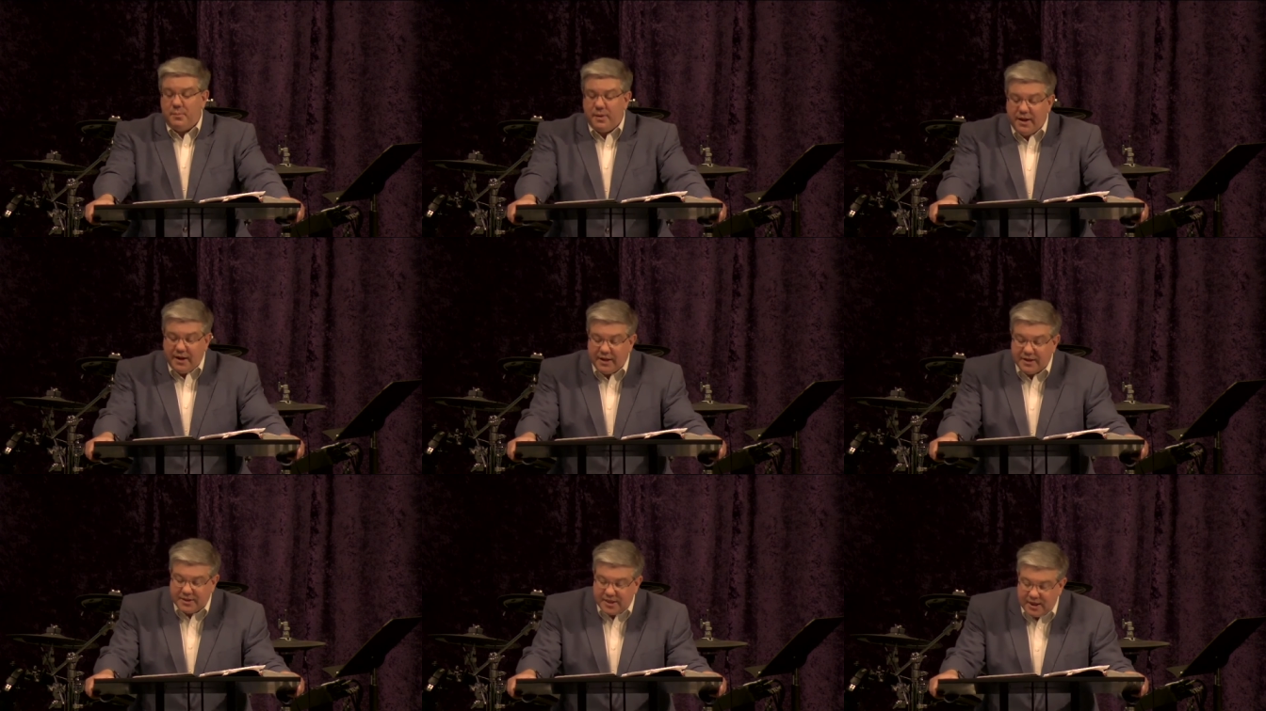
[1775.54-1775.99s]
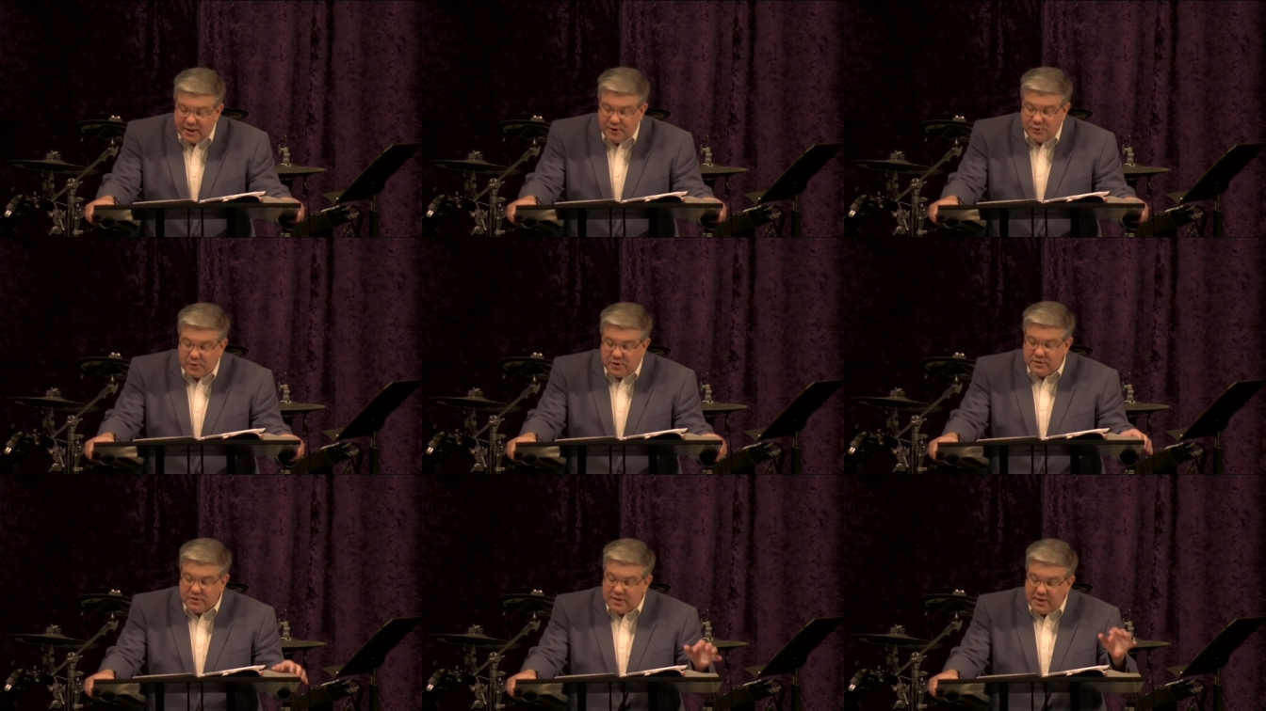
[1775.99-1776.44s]
But I got to
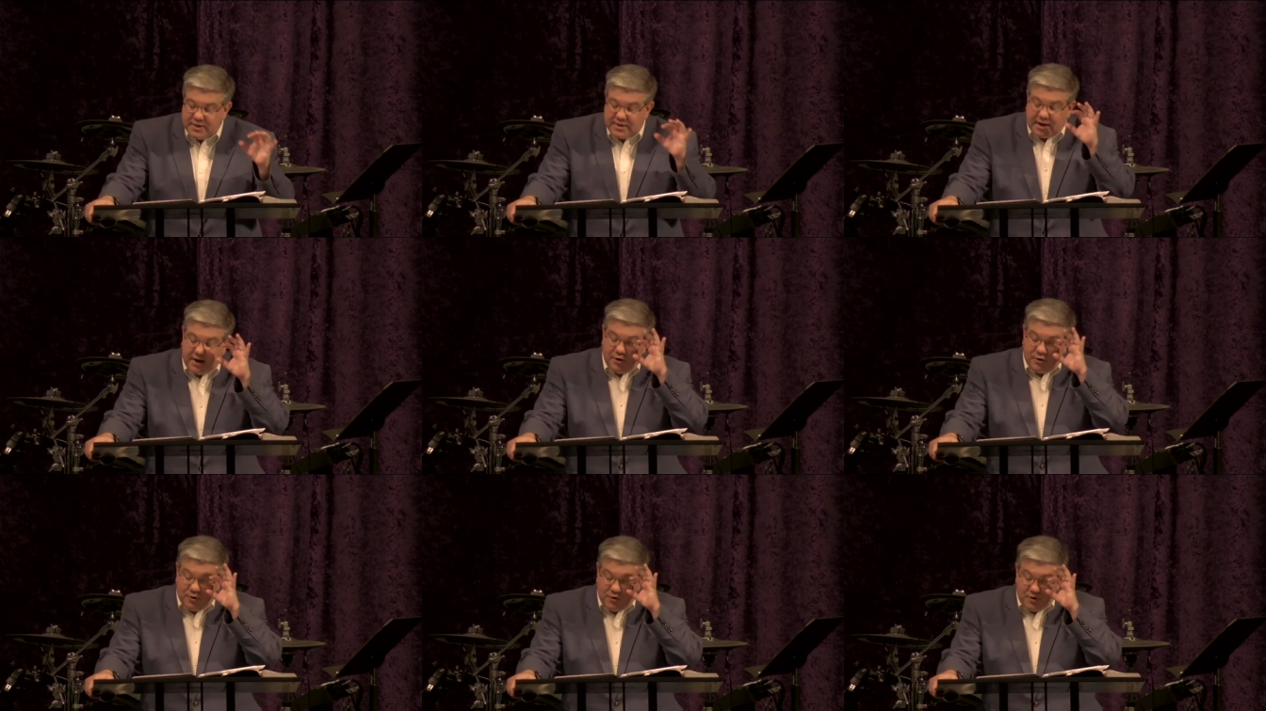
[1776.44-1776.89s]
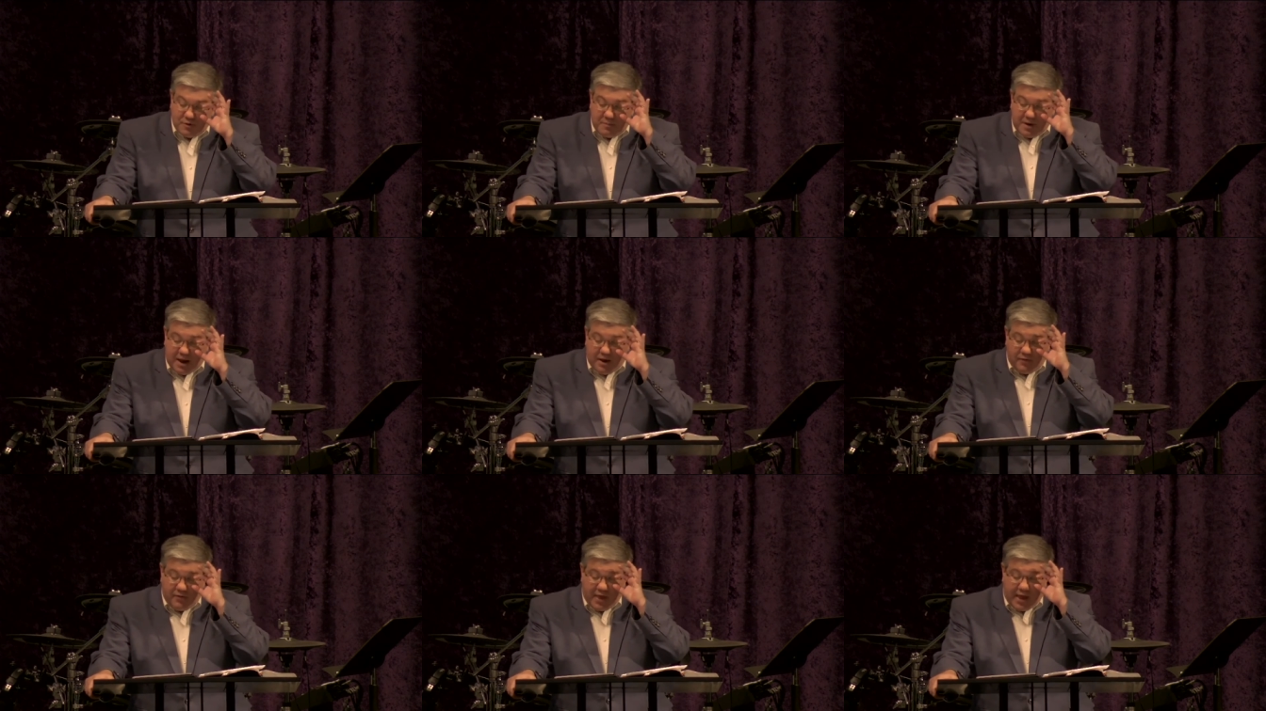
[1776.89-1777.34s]
tell you, one of the things I learned
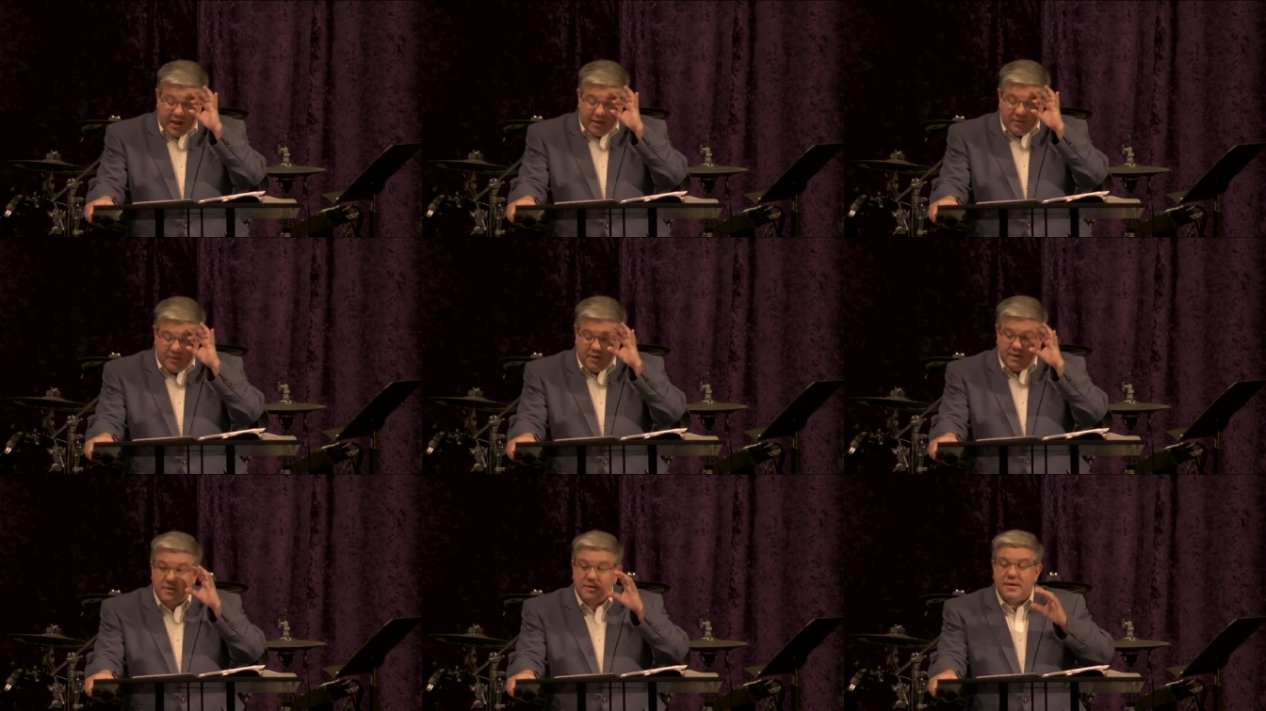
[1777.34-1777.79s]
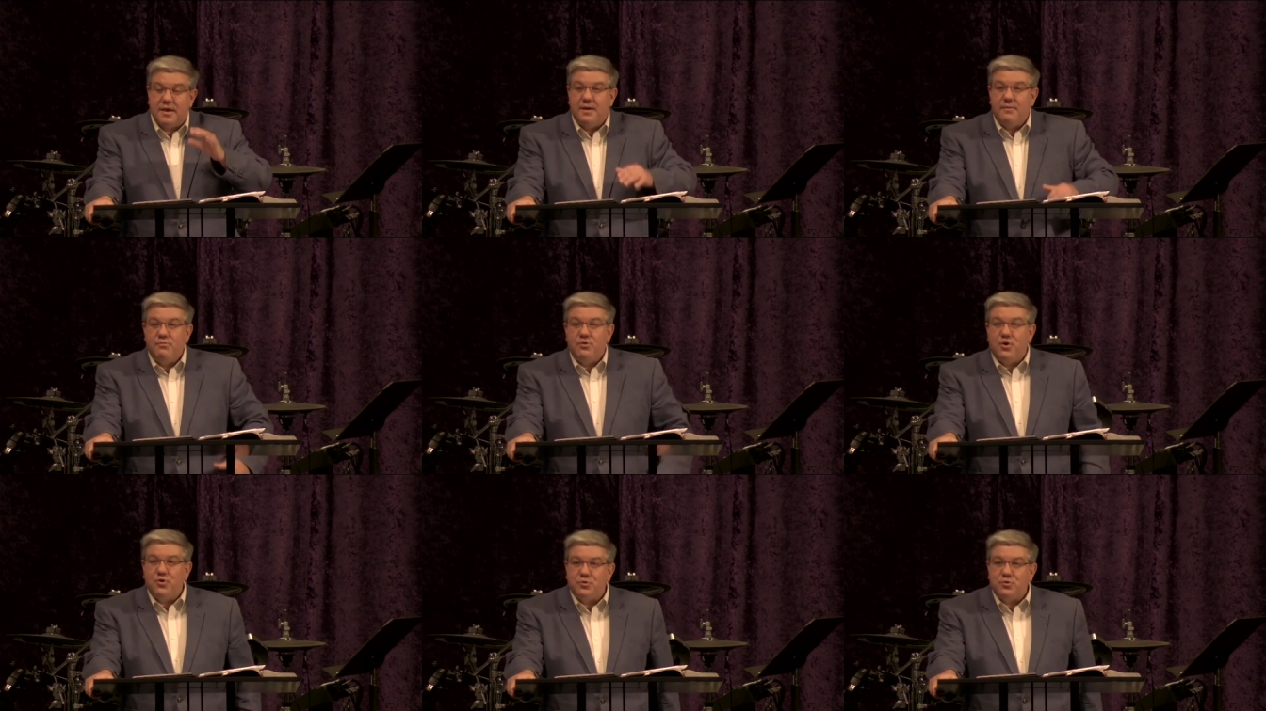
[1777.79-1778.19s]
about that is